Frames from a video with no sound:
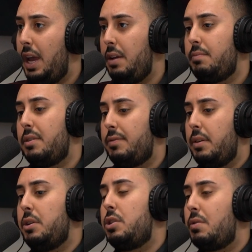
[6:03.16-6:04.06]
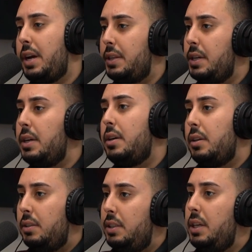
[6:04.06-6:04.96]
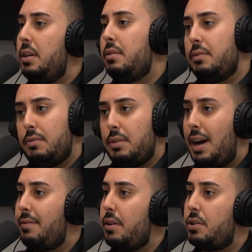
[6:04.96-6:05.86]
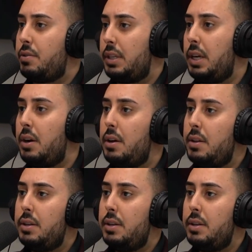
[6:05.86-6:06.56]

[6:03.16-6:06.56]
A, they're very strict. C, not very strict at all.